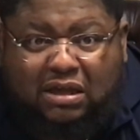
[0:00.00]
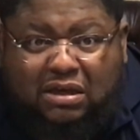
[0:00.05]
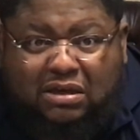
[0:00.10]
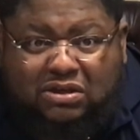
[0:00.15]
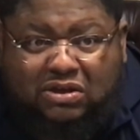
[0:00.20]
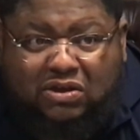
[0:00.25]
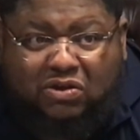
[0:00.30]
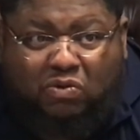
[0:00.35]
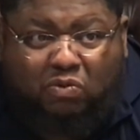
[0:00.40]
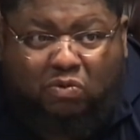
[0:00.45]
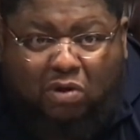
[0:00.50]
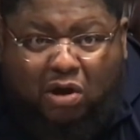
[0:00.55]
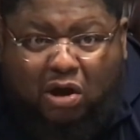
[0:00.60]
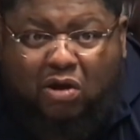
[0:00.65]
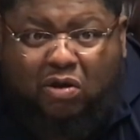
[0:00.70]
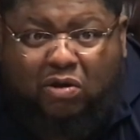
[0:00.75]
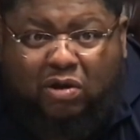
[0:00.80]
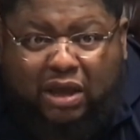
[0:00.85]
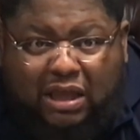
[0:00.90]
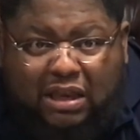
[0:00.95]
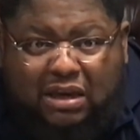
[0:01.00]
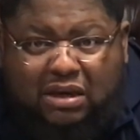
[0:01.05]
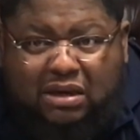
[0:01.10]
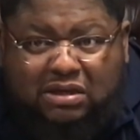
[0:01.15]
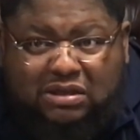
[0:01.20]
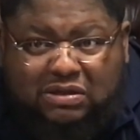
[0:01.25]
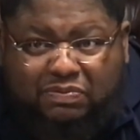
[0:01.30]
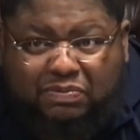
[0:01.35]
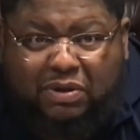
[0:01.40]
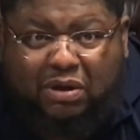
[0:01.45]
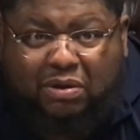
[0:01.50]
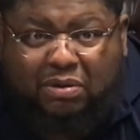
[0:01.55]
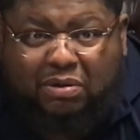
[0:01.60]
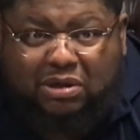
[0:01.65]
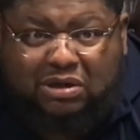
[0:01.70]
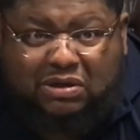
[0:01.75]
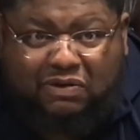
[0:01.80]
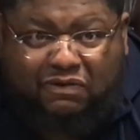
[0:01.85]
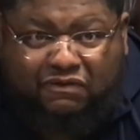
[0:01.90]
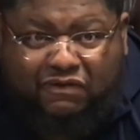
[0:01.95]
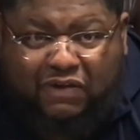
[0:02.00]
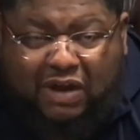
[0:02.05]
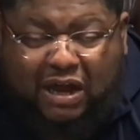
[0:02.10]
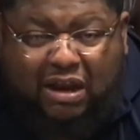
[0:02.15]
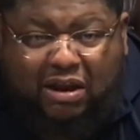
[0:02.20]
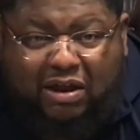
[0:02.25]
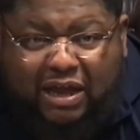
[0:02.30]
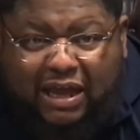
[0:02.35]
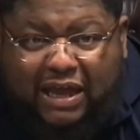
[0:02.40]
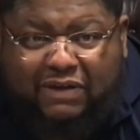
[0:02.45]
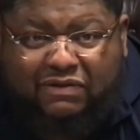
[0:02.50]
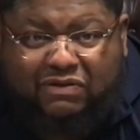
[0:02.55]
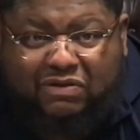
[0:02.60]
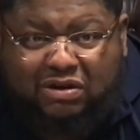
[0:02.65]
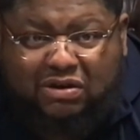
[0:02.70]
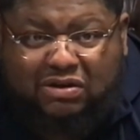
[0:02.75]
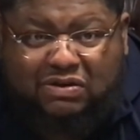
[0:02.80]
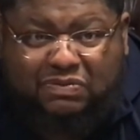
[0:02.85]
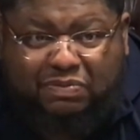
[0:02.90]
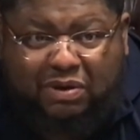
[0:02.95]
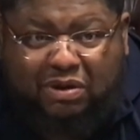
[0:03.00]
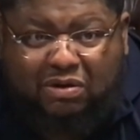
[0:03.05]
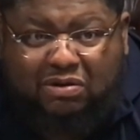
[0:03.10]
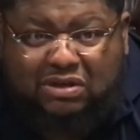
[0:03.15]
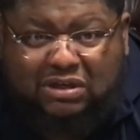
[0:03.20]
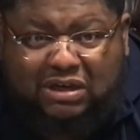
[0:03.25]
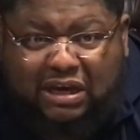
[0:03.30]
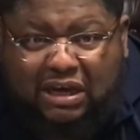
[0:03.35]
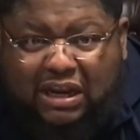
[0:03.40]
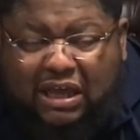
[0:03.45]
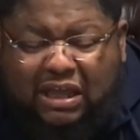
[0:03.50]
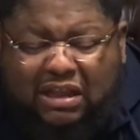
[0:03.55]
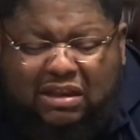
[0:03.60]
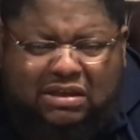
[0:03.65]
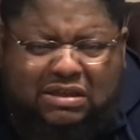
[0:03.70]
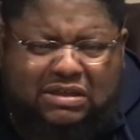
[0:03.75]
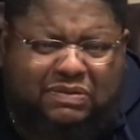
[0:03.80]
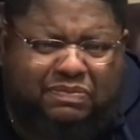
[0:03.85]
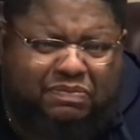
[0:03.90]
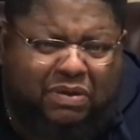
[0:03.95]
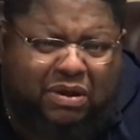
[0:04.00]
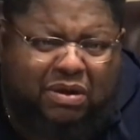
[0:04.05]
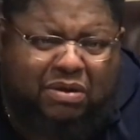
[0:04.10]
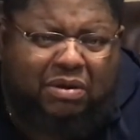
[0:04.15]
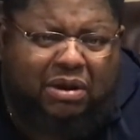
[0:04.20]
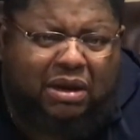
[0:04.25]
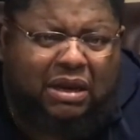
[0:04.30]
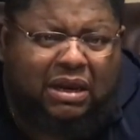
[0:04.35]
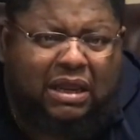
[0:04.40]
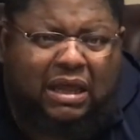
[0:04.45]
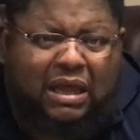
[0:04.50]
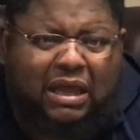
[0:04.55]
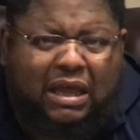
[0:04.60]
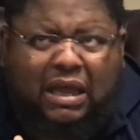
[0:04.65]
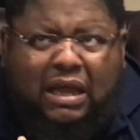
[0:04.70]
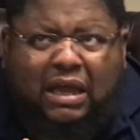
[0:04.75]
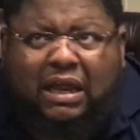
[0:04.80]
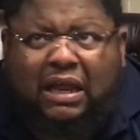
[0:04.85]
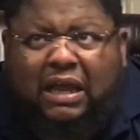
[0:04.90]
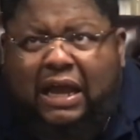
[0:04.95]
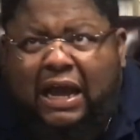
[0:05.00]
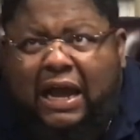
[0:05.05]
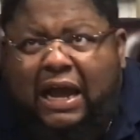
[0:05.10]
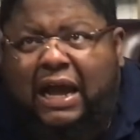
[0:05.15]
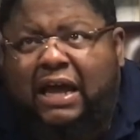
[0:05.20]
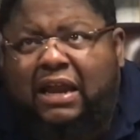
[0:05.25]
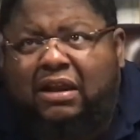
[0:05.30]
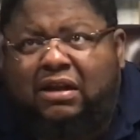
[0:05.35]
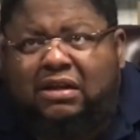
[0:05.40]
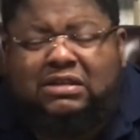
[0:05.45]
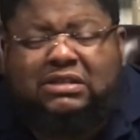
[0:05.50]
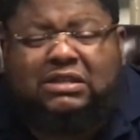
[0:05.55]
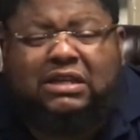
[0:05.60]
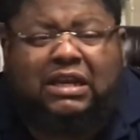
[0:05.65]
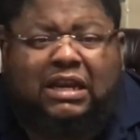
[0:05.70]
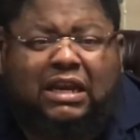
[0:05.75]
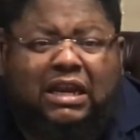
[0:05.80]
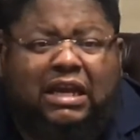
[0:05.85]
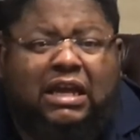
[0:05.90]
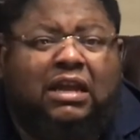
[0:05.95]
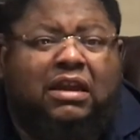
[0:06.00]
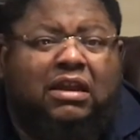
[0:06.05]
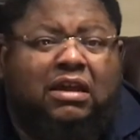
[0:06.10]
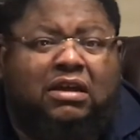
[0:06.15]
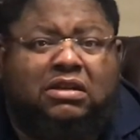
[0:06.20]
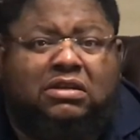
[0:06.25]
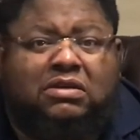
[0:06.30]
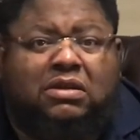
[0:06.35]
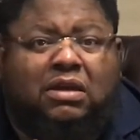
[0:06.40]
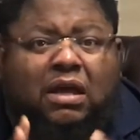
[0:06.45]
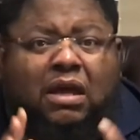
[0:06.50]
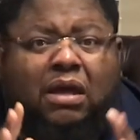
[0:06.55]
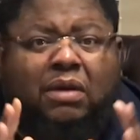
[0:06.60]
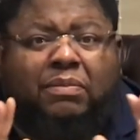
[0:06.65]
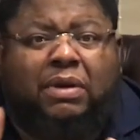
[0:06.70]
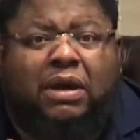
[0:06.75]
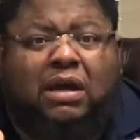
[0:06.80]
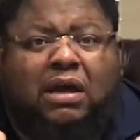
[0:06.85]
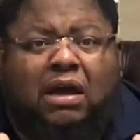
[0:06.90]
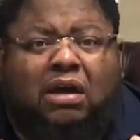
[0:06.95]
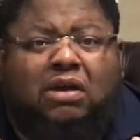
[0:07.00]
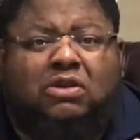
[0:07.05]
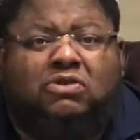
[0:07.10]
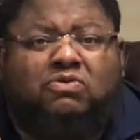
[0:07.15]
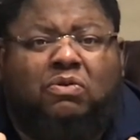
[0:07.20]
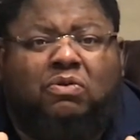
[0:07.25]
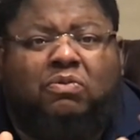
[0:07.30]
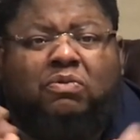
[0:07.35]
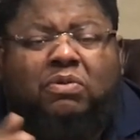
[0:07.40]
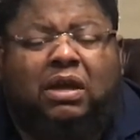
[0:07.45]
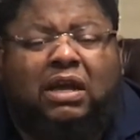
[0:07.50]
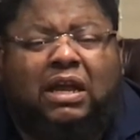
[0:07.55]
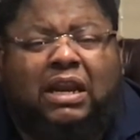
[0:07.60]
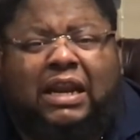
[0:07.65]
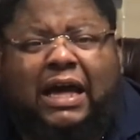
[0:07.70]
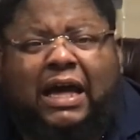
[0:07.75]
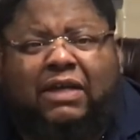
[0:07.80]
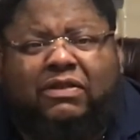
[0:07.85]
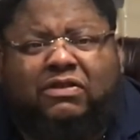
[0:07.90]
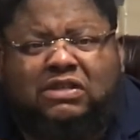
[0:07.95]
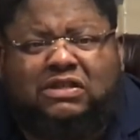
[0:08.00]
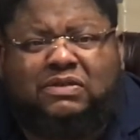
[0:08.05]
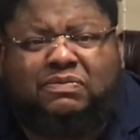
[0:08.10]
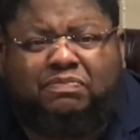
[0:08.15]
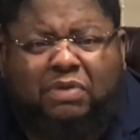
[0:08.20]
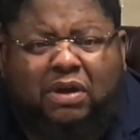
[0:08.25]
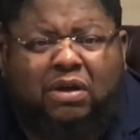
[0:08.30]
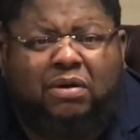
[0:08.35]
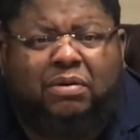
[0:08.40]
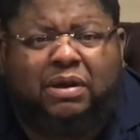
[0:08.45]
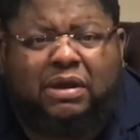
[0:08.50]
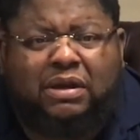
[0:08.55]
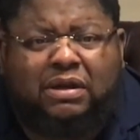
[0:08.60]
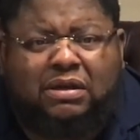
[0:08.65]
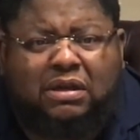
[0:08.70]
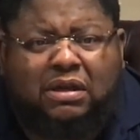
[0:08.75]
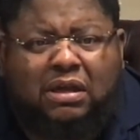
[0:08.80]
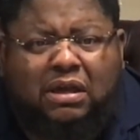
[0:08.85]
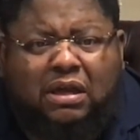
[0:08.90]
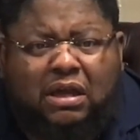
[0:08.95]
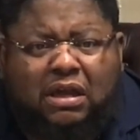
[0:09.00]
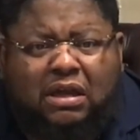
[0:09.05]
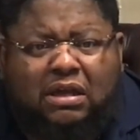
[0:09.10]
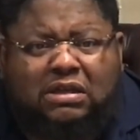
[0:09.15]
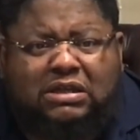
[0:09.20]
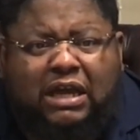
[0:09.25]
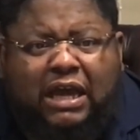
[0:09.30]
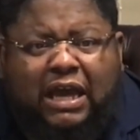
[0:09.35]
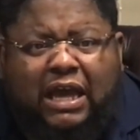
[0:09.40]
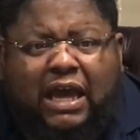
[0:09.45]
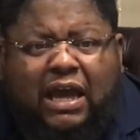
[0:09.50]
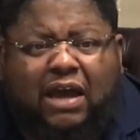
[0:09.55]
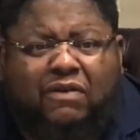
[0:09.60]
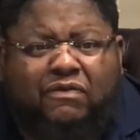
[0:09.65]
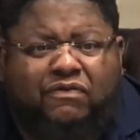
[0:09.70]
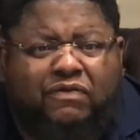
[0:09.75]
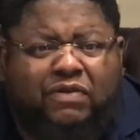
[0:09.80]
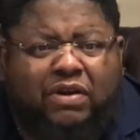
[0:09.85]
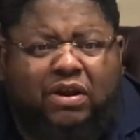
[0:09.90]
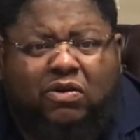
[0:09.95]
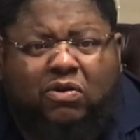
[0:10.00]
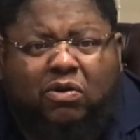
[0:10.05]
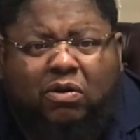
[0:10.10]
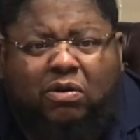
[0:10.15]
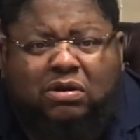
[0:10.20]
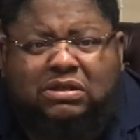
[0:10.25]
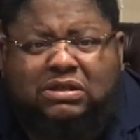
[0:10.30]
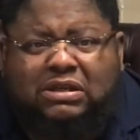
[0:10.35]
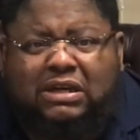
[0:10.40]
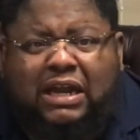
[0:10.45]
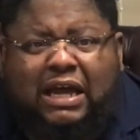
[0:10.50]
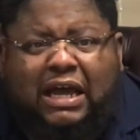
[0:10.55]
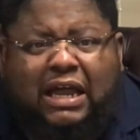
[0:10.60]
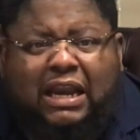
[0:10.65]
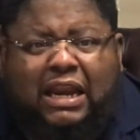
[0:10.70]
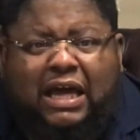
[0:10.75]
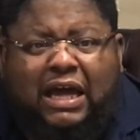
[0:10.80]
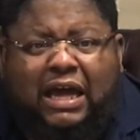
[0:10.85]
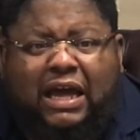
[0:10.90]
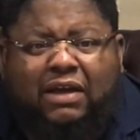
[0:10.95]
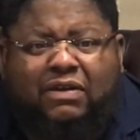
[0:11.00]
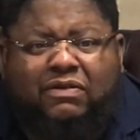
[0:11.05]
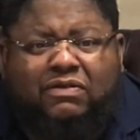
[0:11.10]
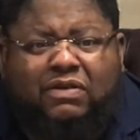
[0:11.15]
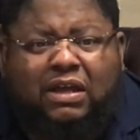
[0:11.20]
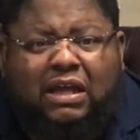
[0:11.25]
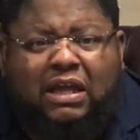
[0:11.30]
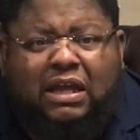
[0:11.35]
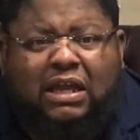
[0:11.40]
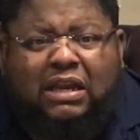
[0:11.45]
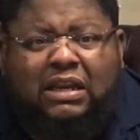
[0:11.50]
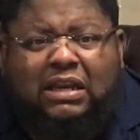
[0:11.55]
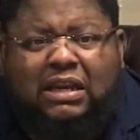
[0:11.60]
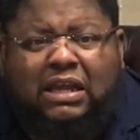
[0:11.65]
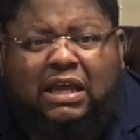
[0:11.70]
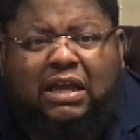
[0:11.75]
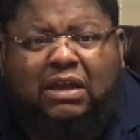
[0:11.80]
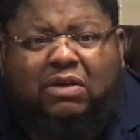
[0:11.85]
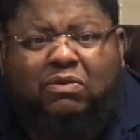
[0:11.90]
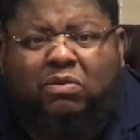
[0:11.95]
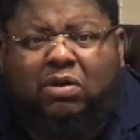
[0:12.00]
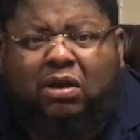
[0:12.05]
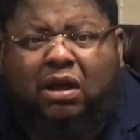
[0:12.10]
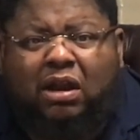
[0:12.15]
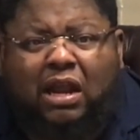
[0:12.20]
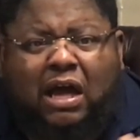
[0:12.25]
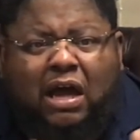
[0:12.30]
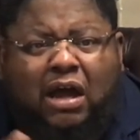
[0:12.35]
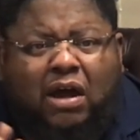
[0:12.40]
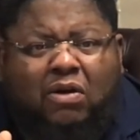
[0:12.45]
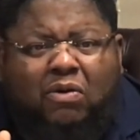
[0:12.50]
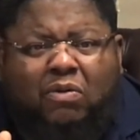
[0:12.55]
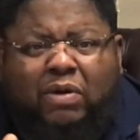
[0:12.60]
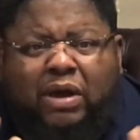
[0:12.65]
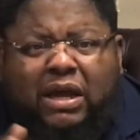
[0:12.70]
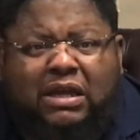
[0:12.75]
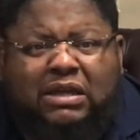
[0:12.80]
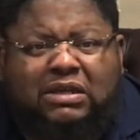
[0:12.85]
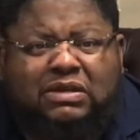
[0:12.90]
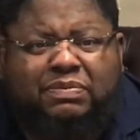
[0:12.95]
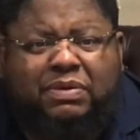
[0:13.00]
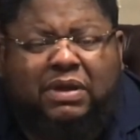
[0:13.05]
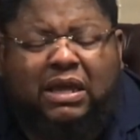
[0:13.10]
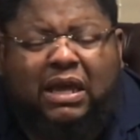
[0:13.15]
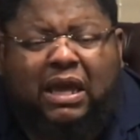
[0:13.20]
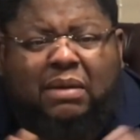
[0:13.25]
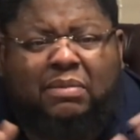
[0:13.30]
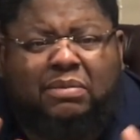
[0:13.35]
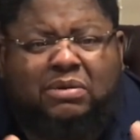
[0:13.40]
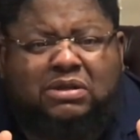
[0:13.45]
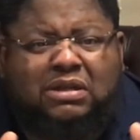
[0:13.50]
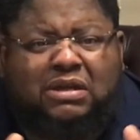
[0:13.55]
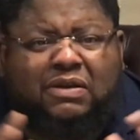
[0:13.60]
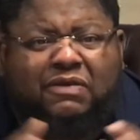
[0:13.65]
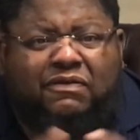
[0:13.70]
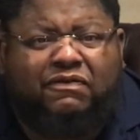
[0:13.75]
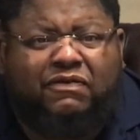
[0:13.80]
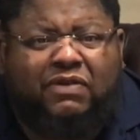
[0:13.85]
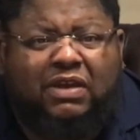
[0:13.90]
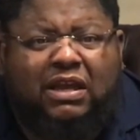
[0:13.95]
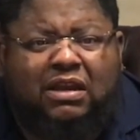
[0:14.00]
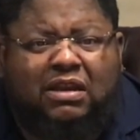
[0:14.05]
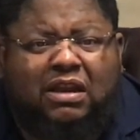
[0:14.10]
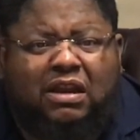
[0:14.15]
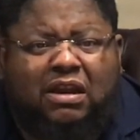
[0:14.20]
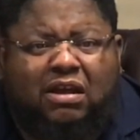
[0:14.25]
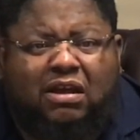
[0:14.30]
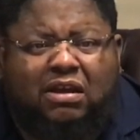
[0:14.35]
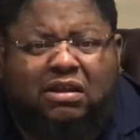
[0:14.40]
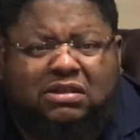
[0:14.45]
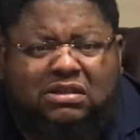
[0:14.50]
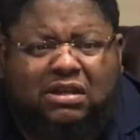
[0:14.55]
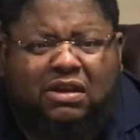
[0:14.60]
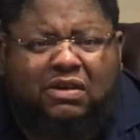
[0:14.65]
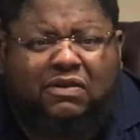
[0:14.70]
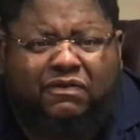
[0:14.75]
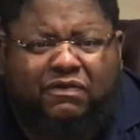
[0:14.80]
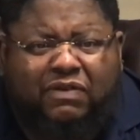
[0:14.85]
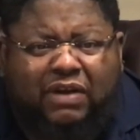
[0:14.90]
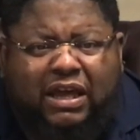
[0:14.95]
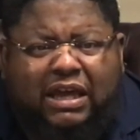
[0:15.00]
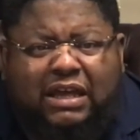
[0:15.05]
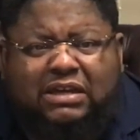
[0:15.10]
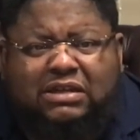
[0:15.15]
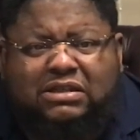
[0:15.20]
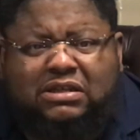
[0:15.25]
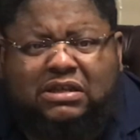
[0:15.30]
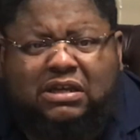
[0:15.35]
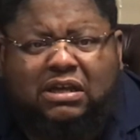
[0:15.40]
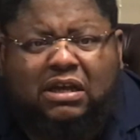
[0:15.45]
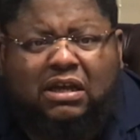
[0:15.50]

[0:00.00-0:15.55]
to walk in the Spirit, to follow after the Spirit, to let the Spirit guide us and lead us. Because when we allow the Spirit to have free course in our life, then we'll always be able to defeat the lusts of the flesh.